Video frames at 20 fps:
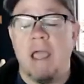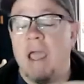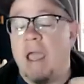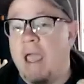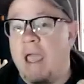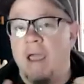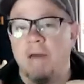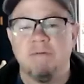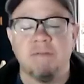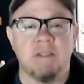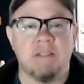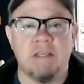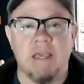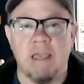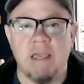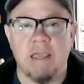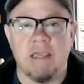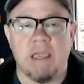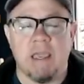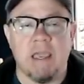have to
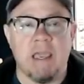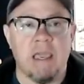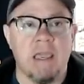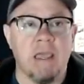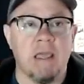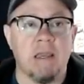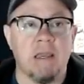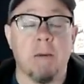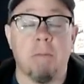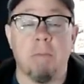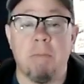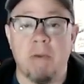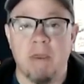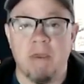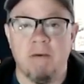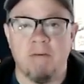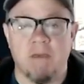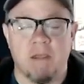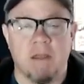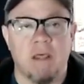take and
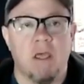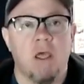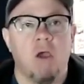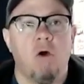pivot